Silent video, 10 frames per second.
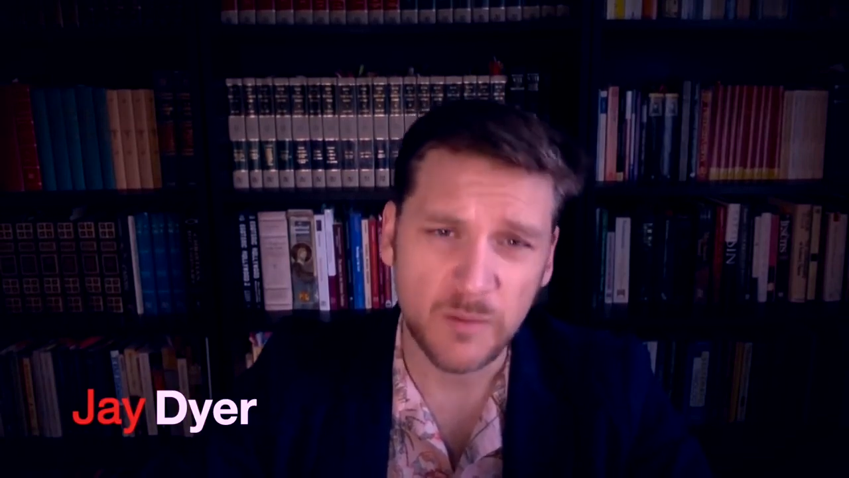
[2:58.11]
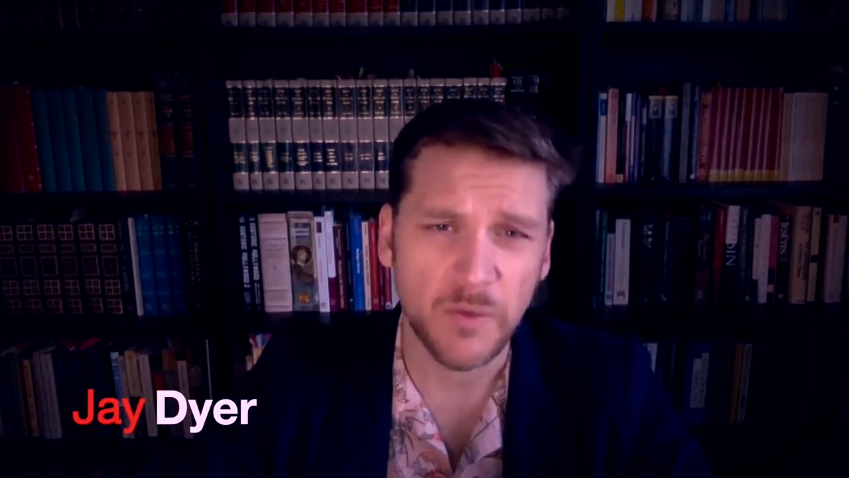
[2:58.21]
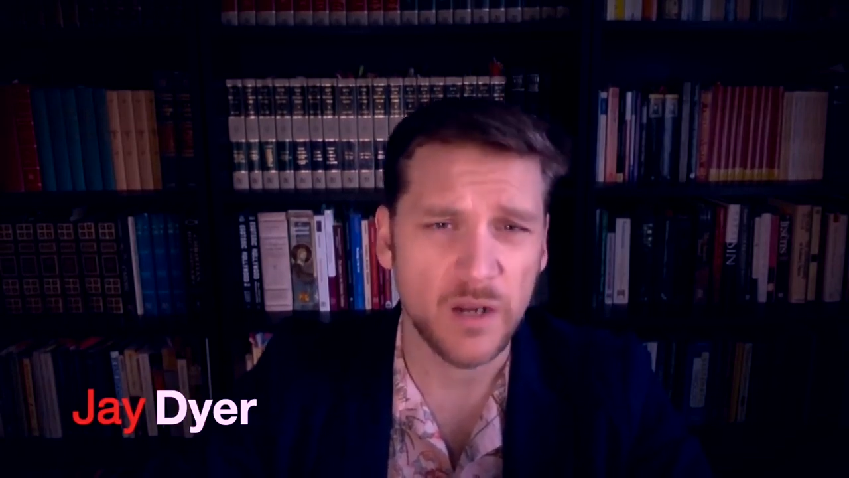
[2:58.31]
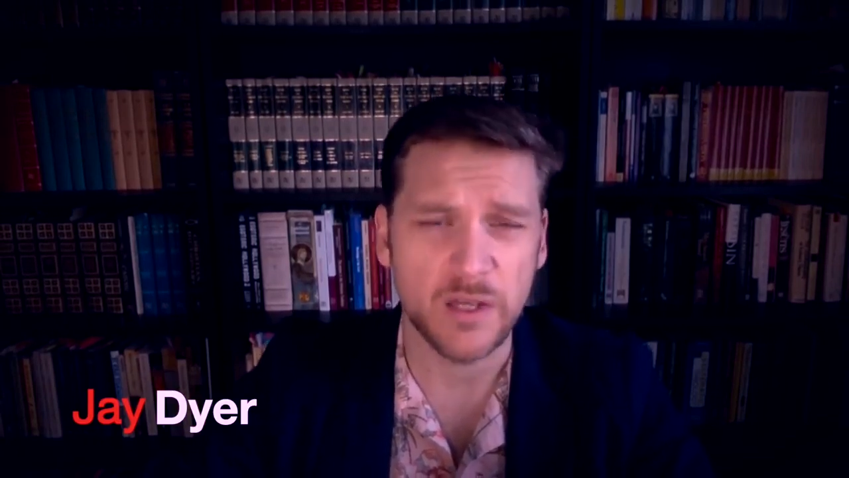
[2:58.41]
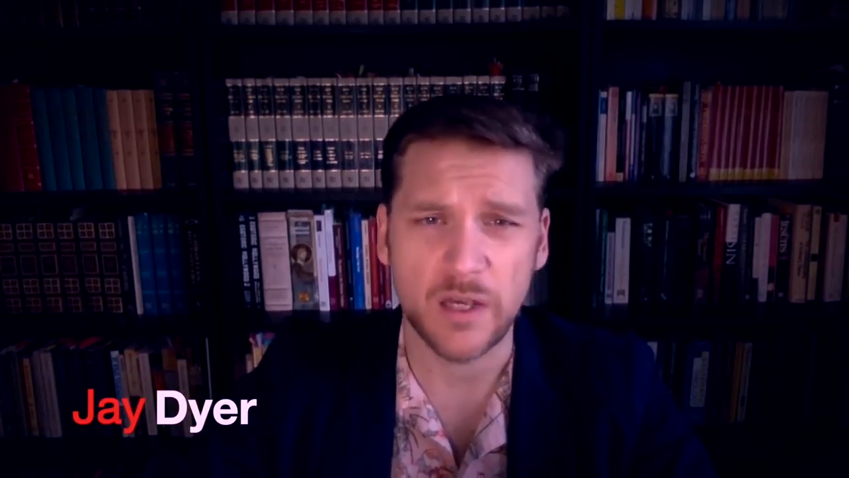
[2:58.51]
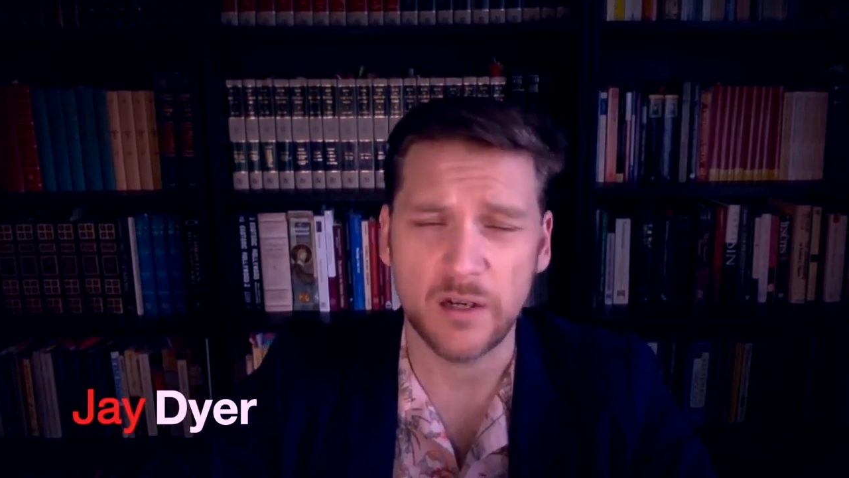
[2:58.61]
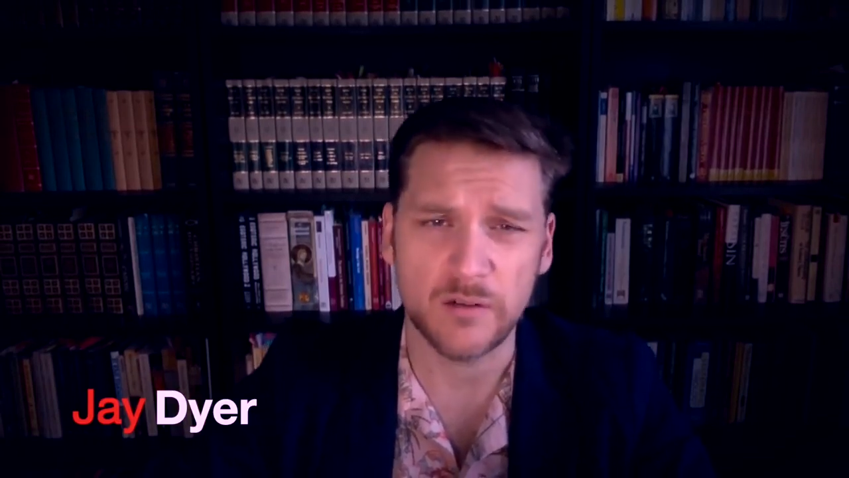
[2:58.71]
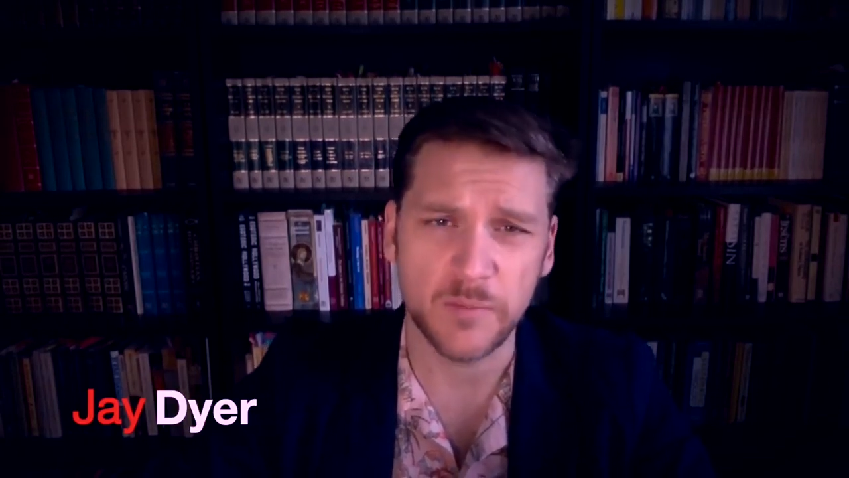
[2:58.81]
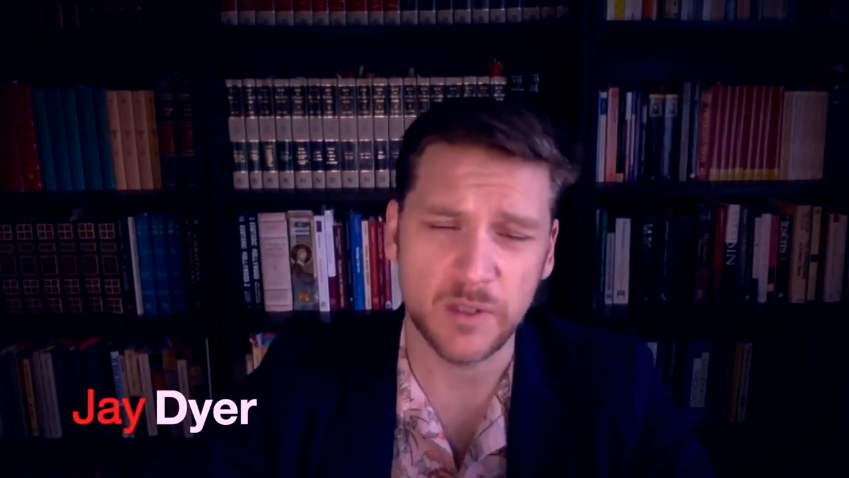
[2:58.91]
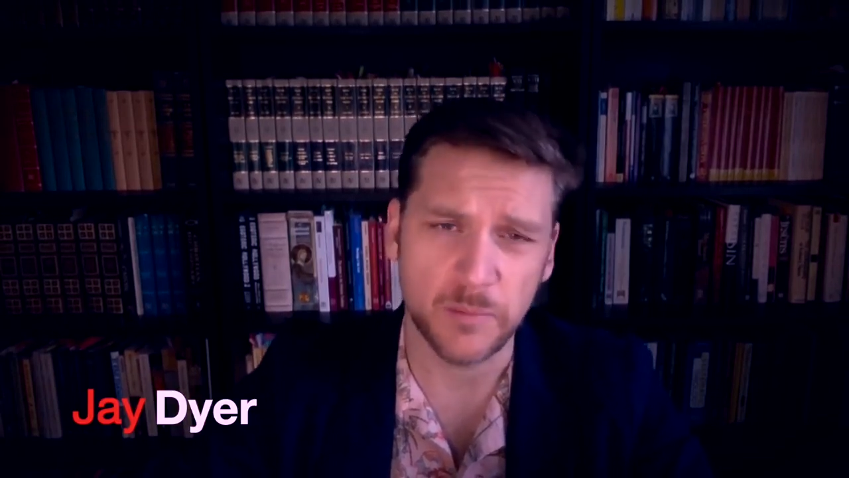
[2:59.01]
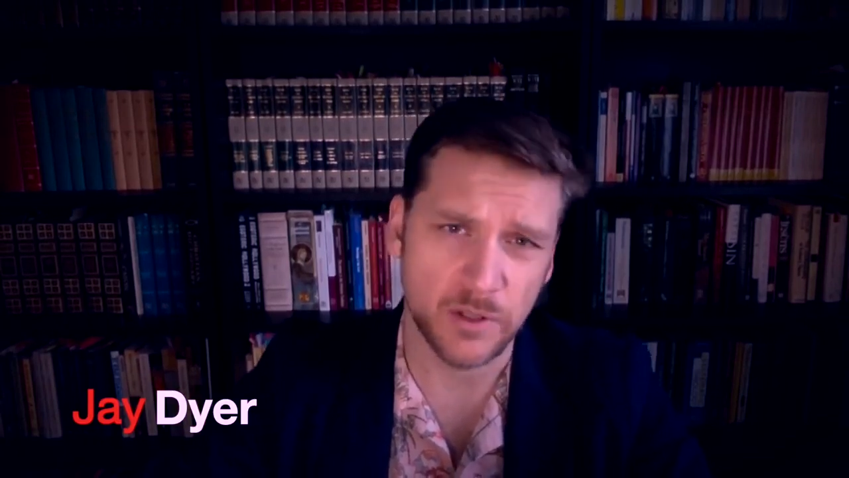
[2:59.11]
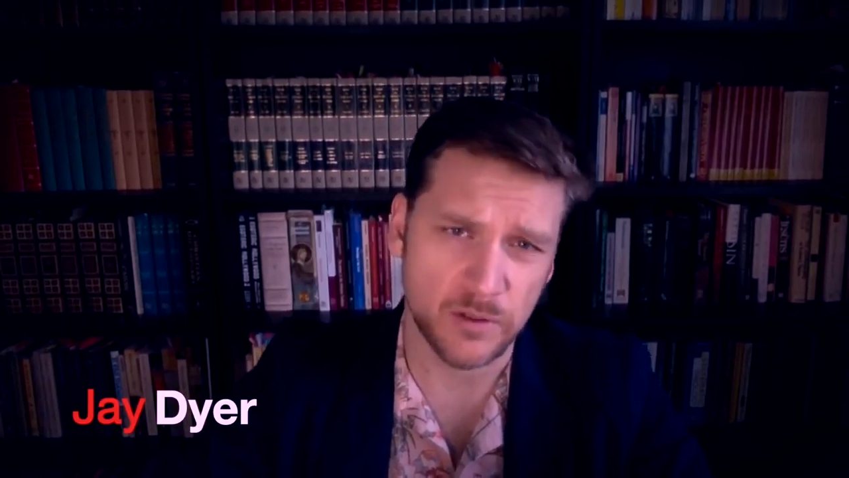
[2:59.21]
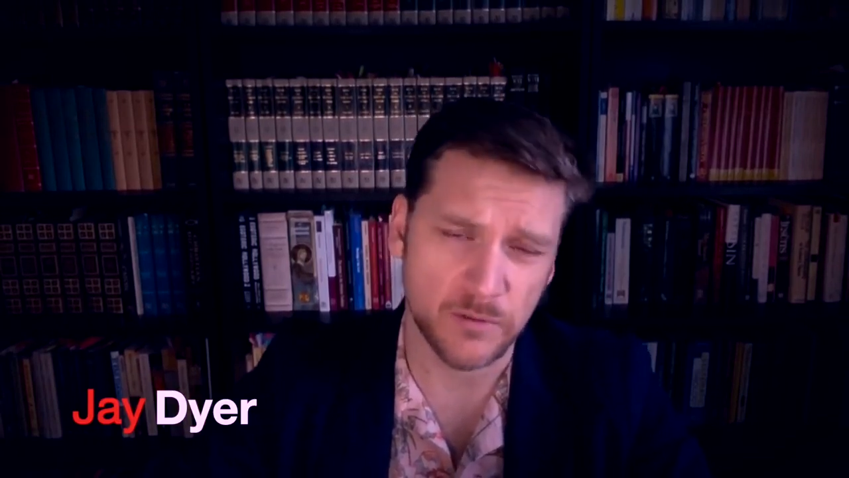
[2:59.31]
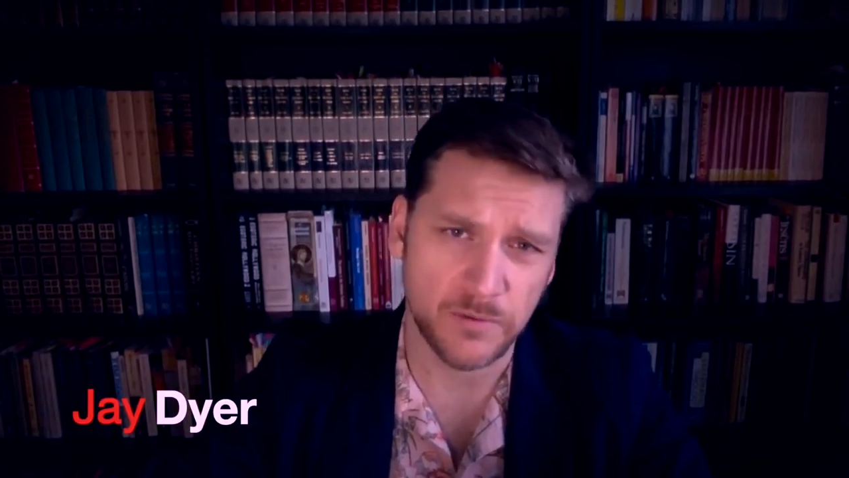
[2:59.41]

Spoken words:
By that, I don't mean the political